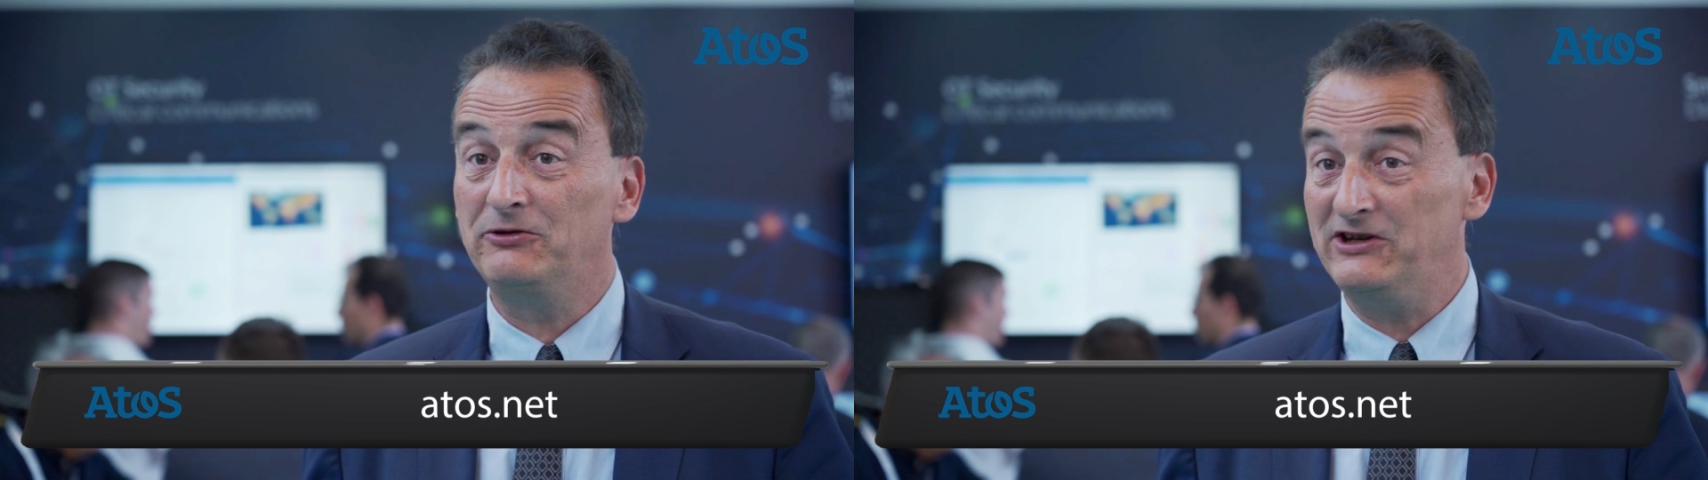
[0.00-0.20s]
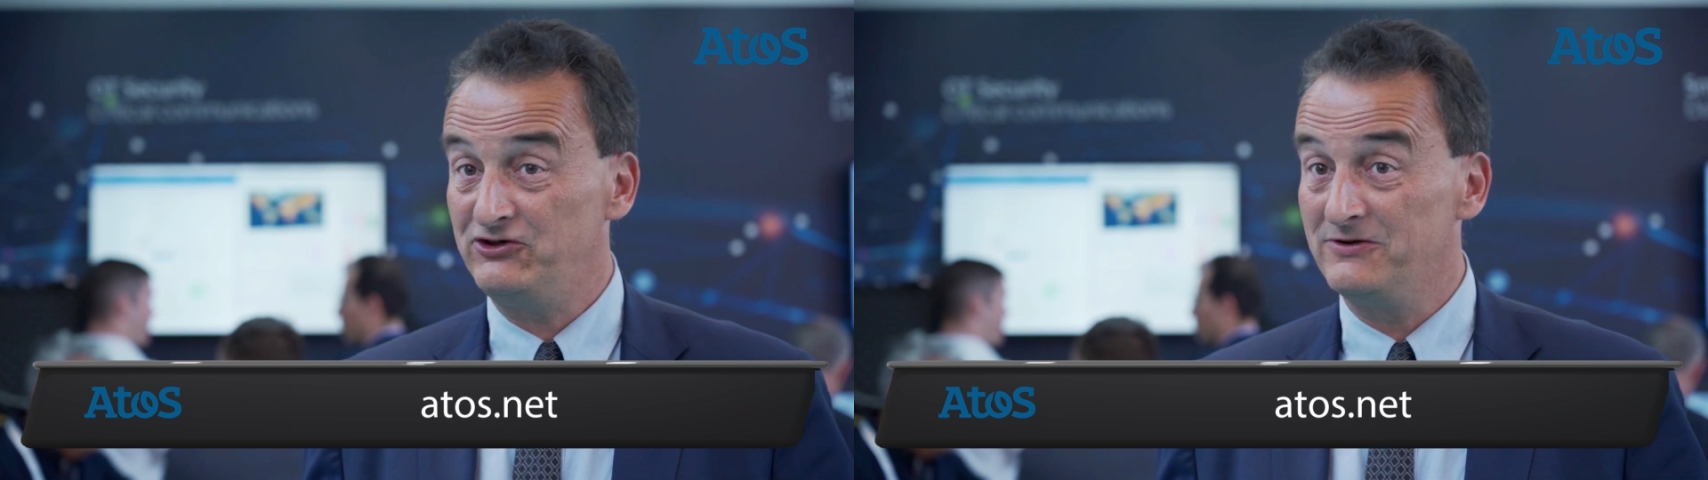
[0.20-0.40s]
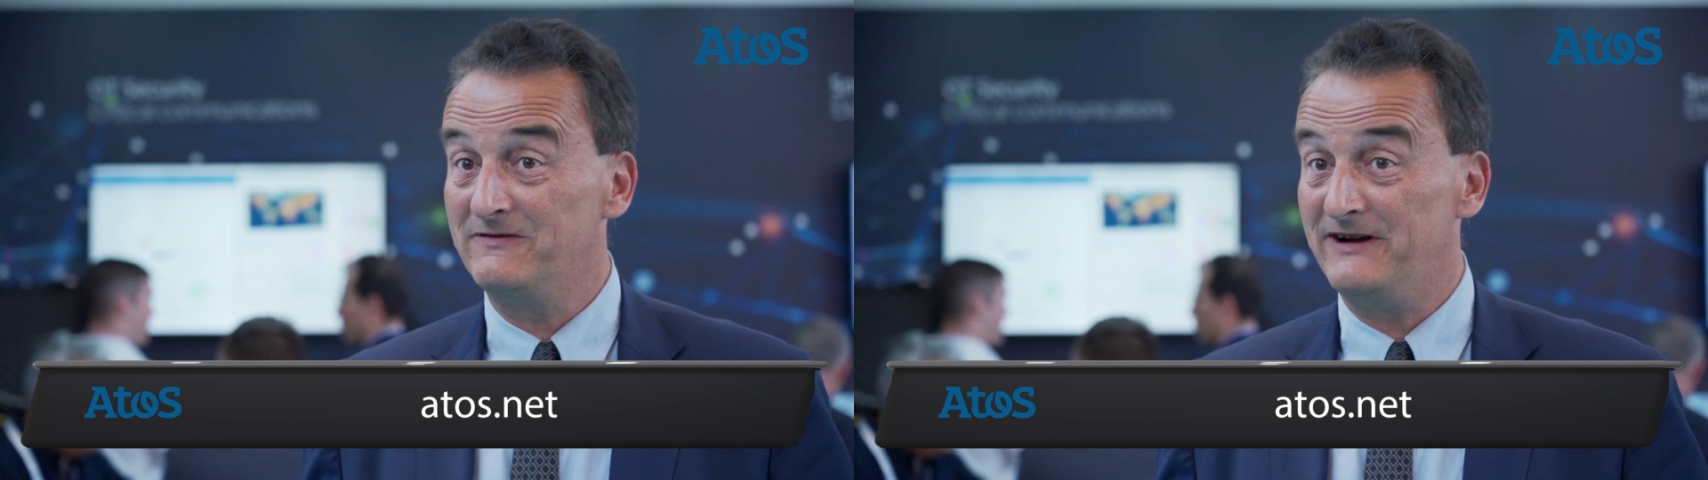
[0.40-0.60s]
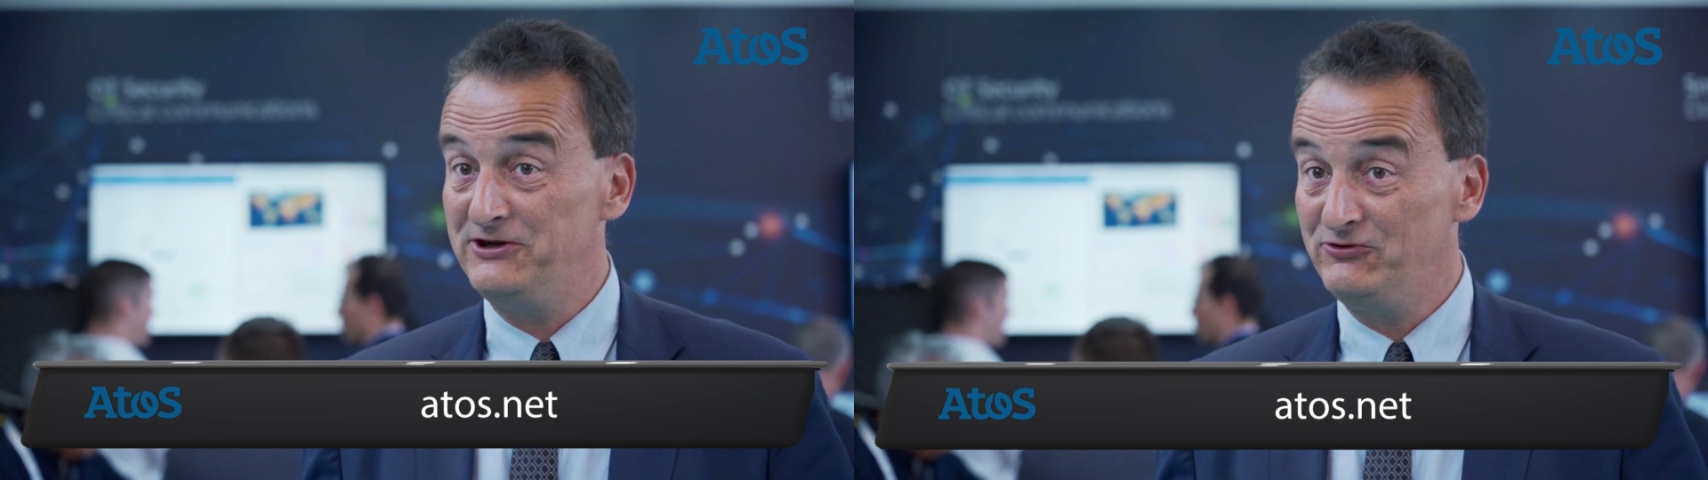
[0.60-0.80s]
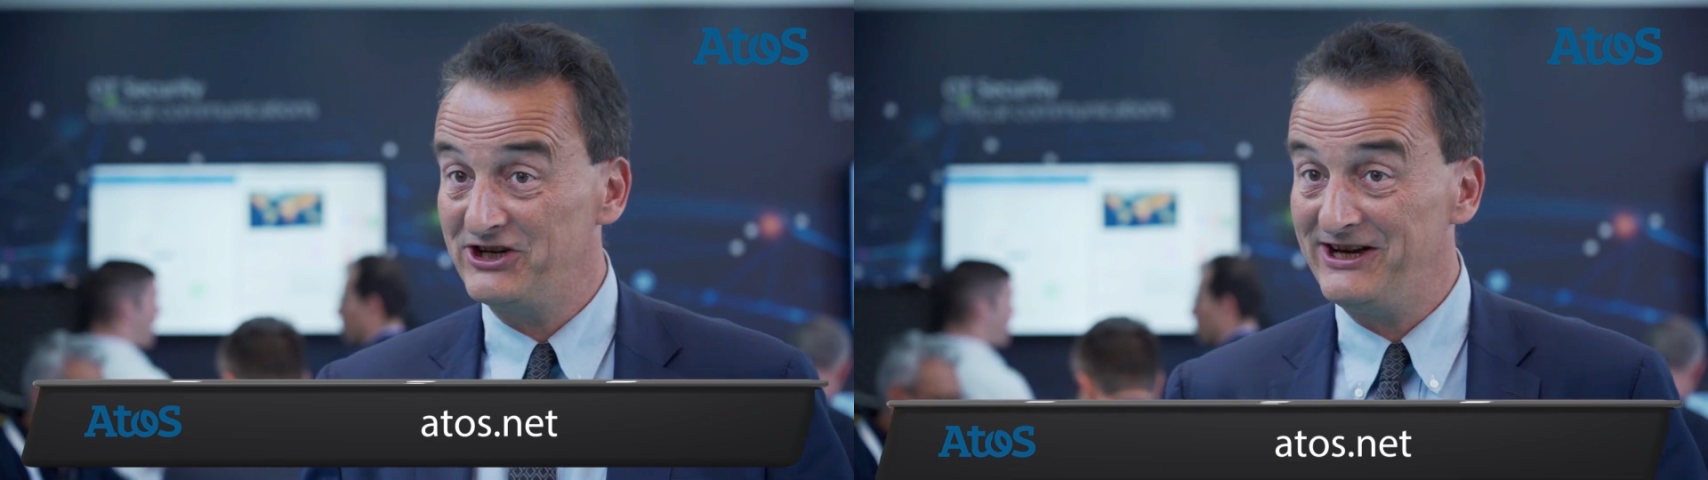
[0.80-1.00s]
traditional
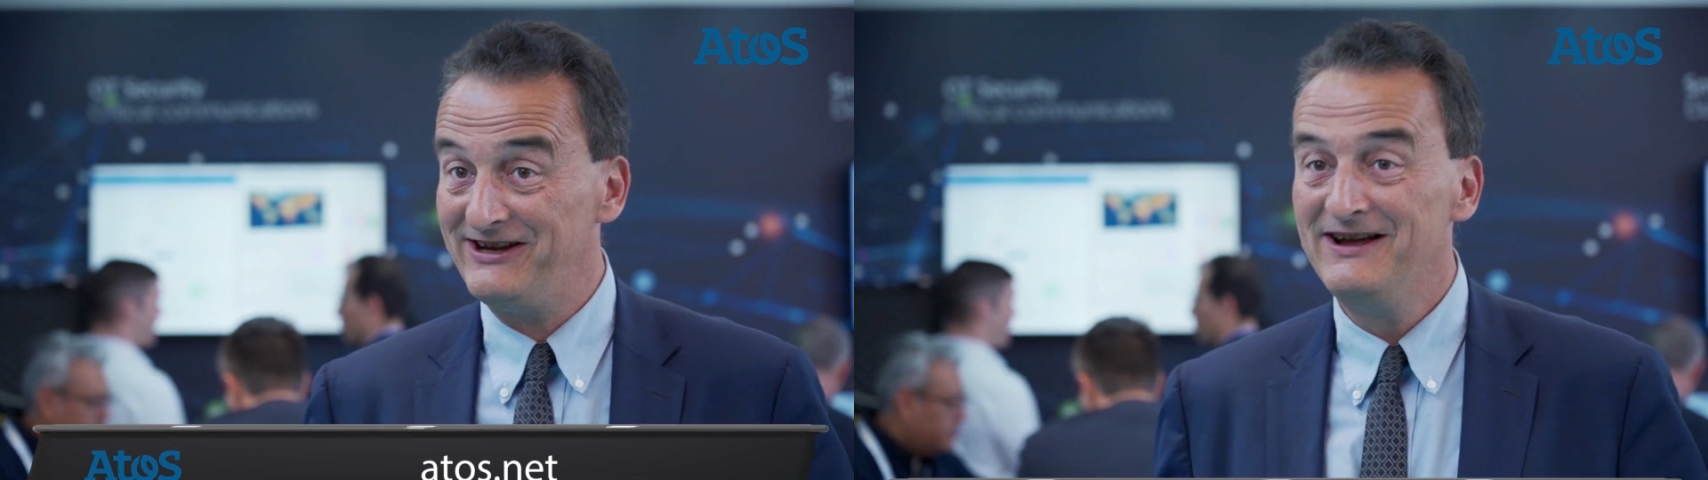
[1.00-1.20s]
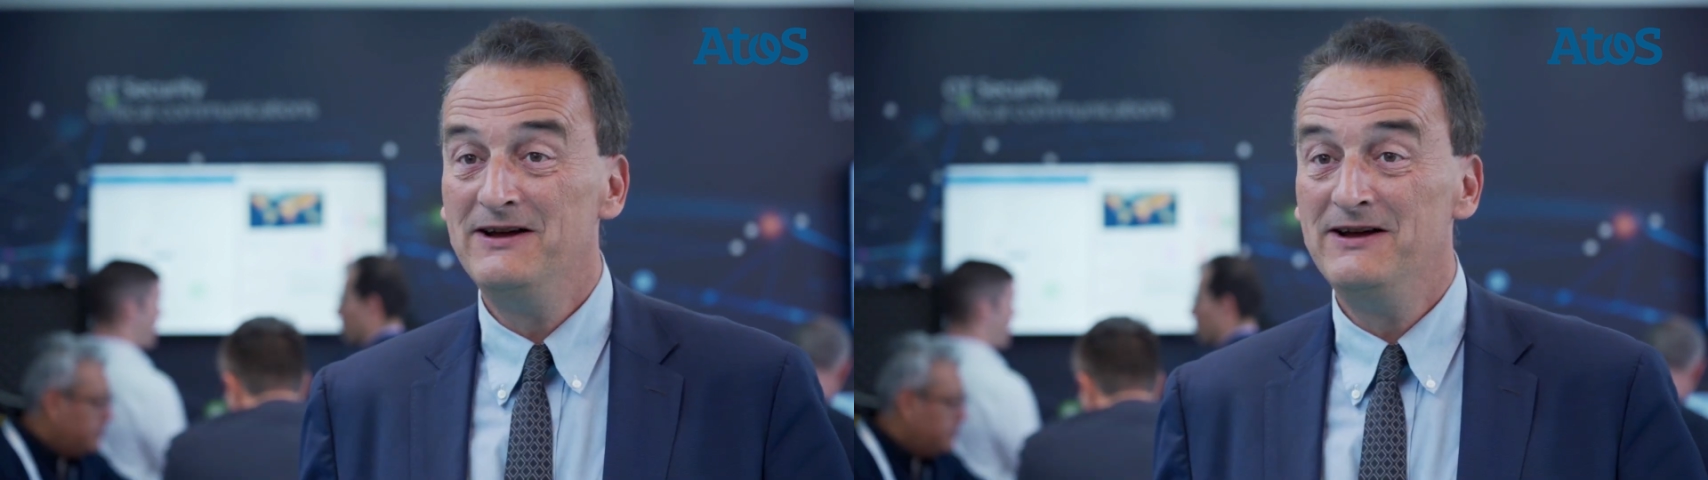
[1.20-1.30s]
value chain